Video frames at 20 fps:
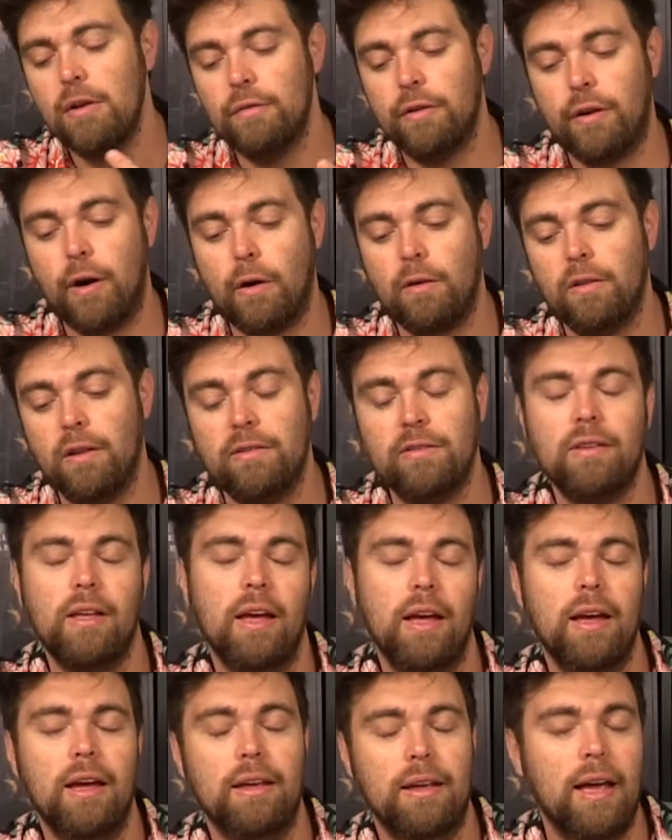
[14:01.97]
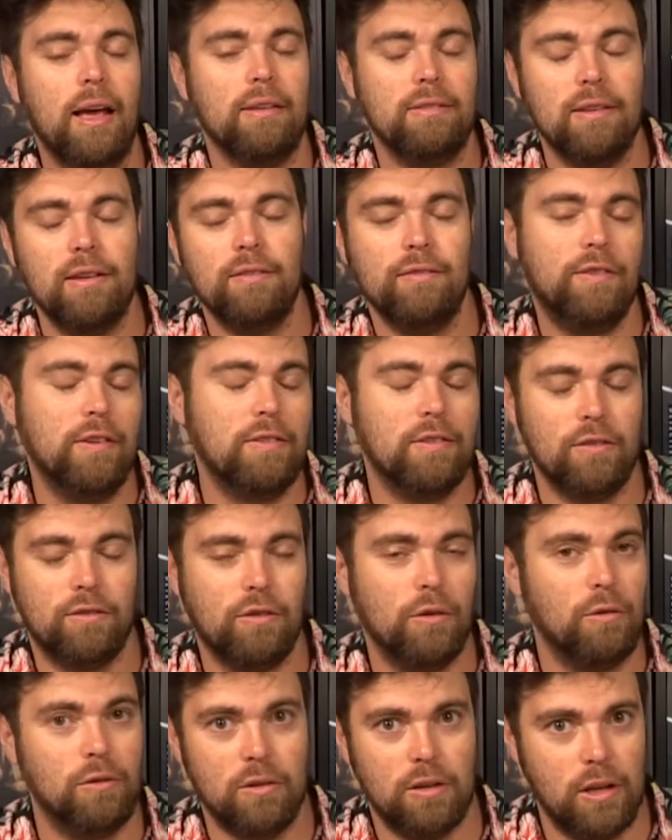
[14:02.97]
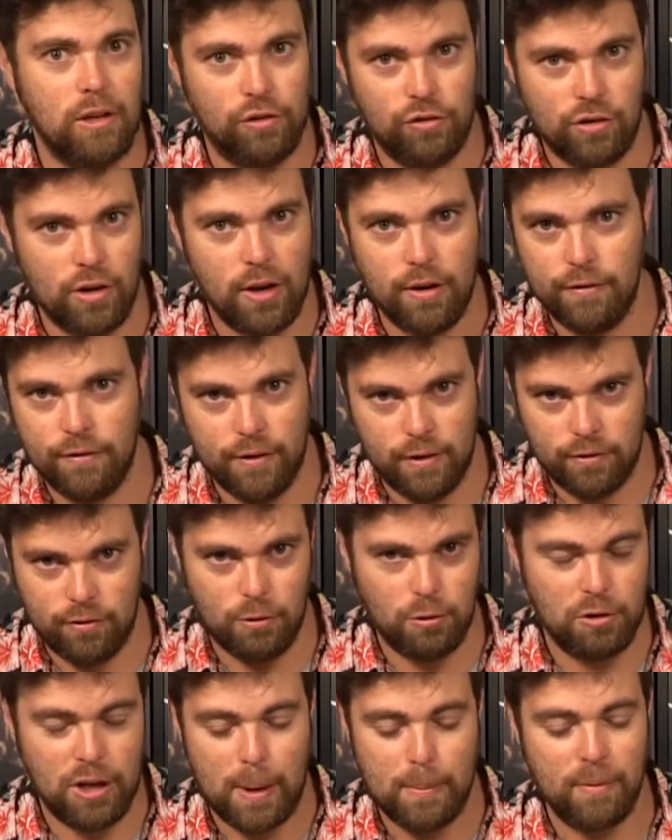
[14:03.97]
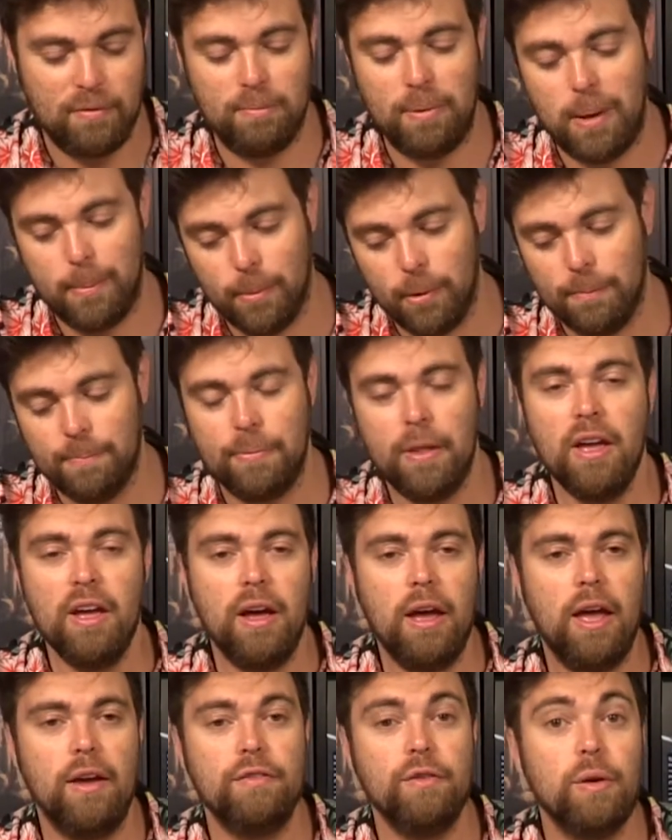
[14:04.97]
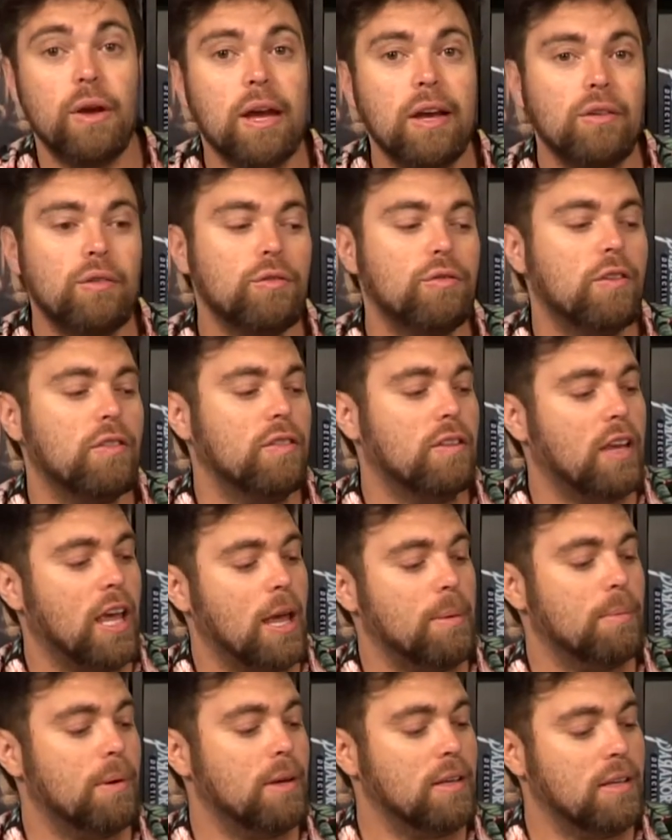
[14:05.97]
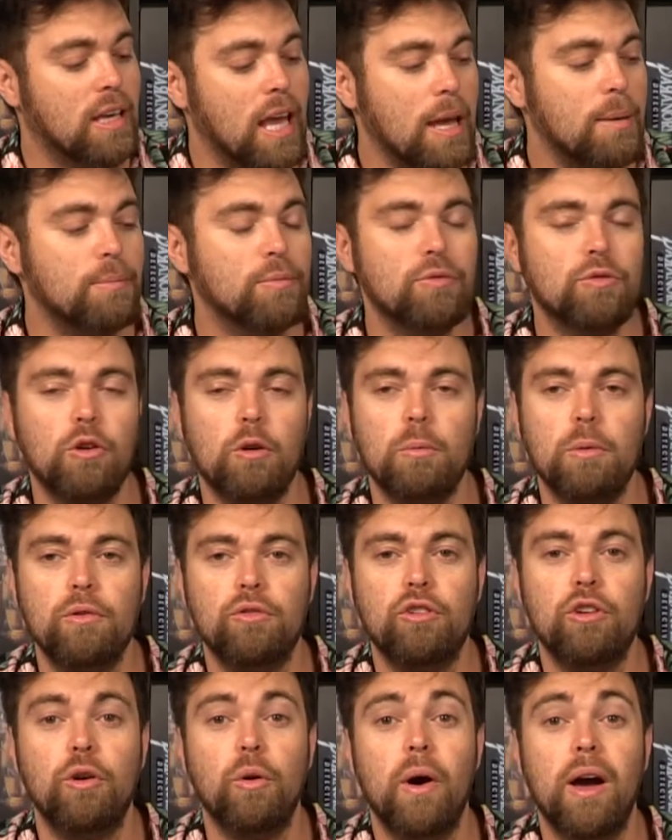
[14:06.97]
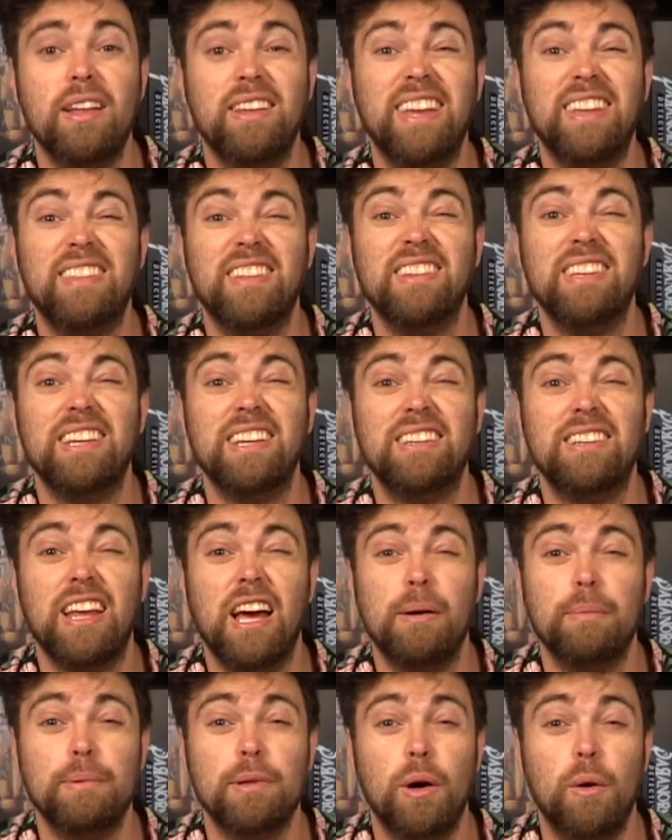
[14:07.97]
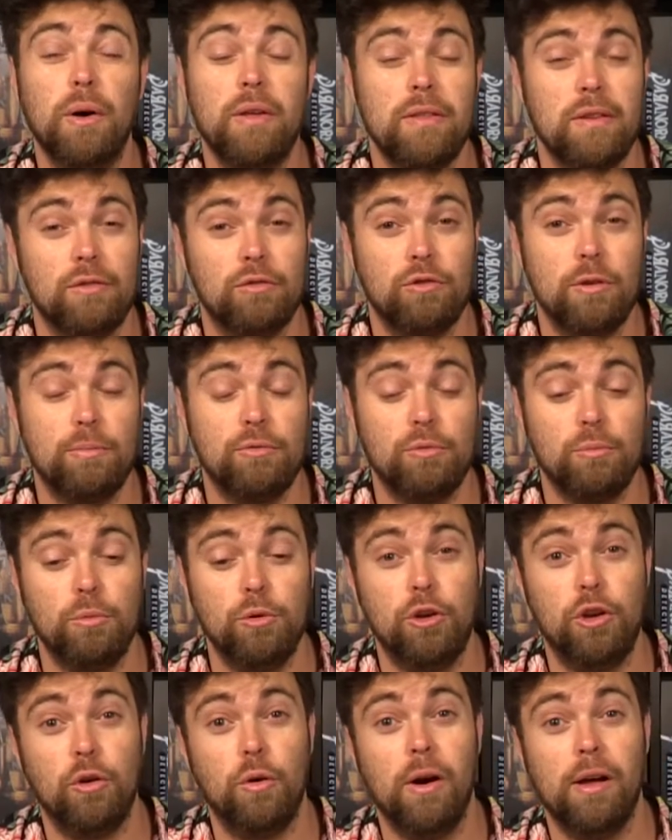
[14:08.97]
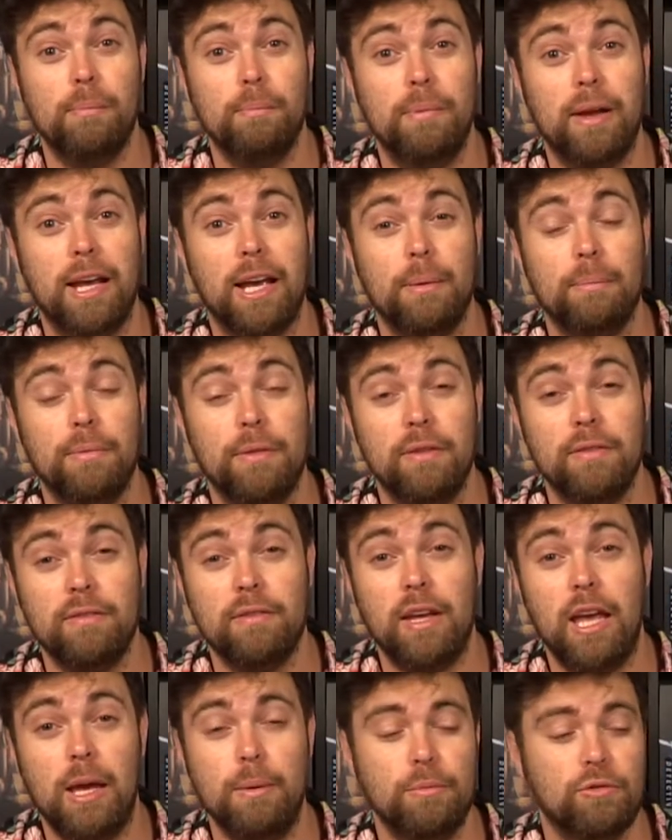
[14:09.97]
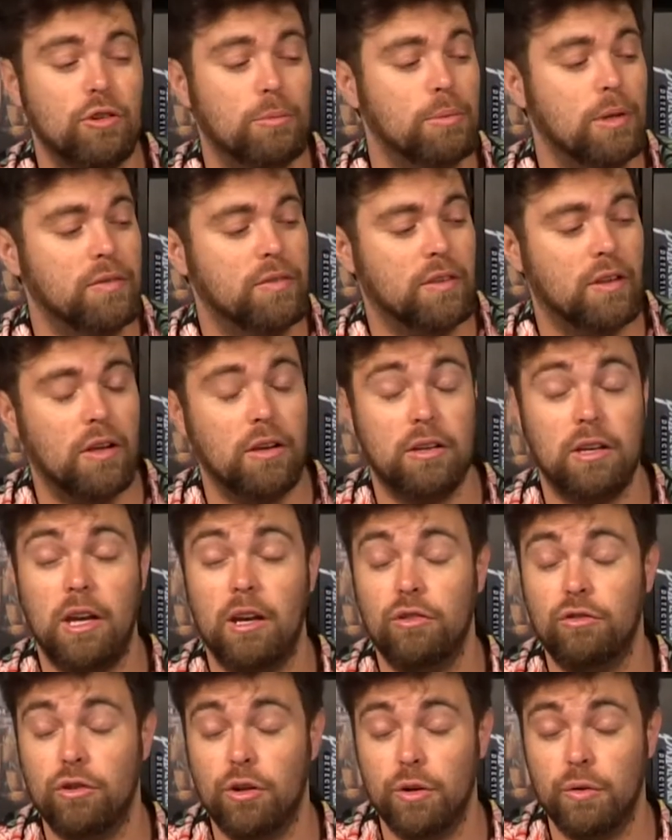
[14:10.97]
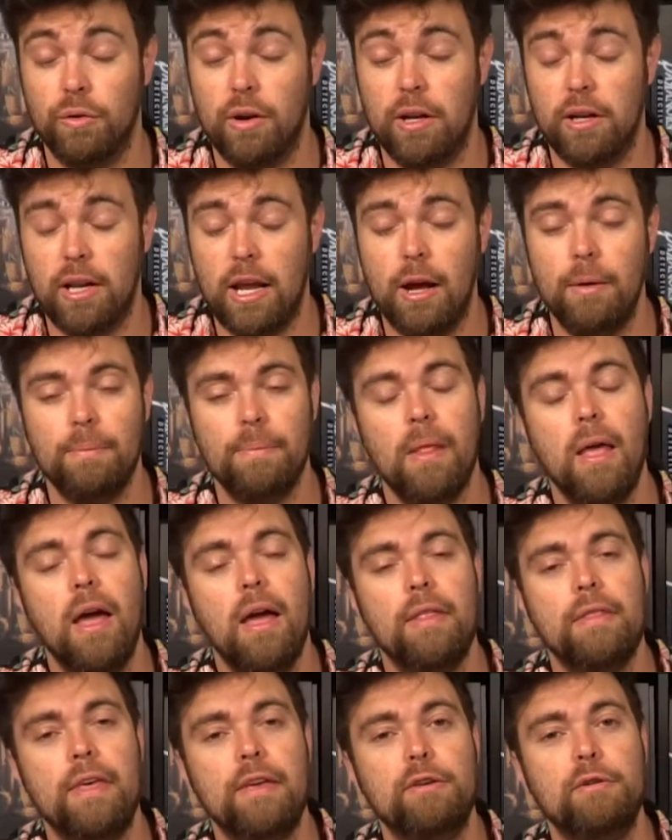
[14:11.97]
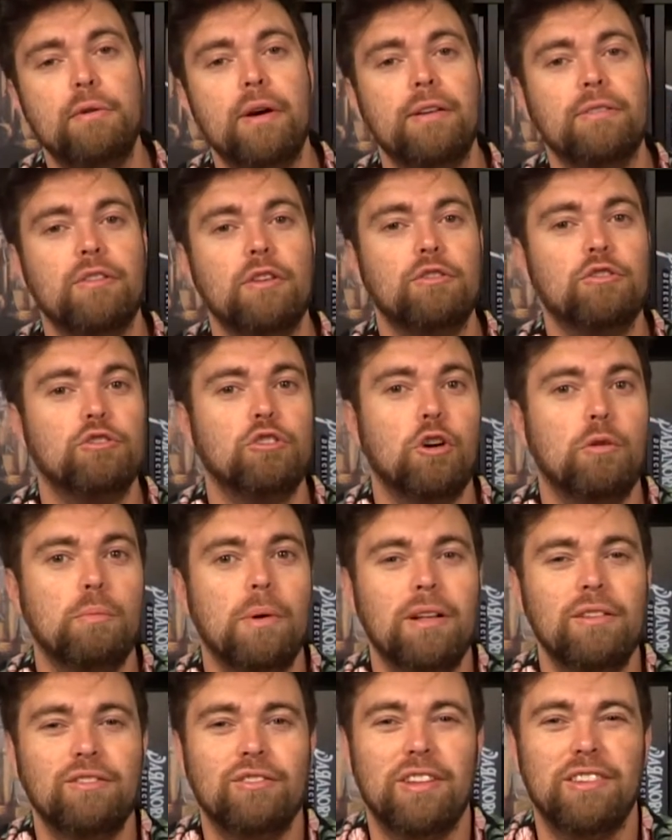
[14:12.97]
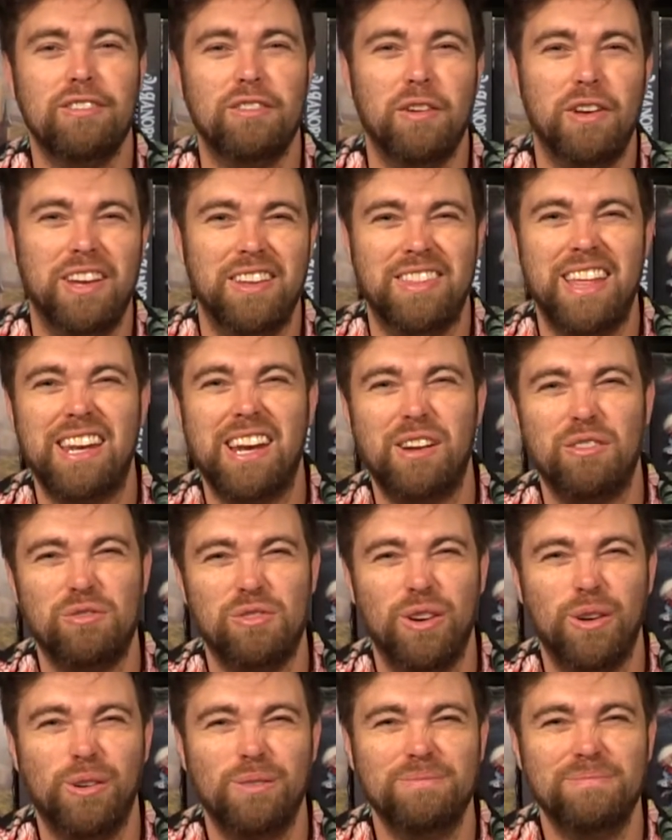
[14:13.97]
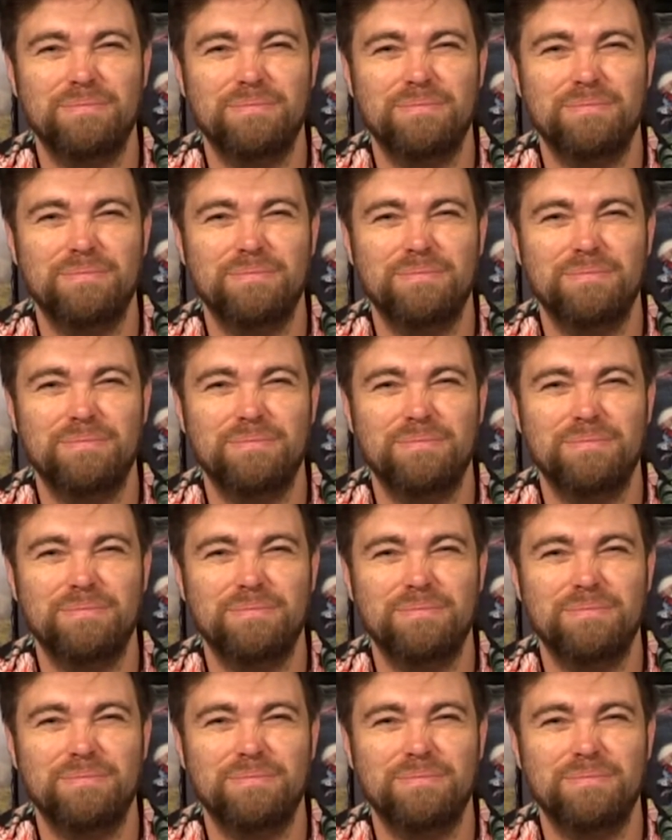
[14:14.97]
regardless, yes, it fits a certain niche of a certain type of people. If you're interested in the game Gamestormers, you can go ahead and hit the link down below in the description where you can go ahead and pick up this game, which I believe is on Kickstarter right now. Thank you guys so much. Let's go hit that outro.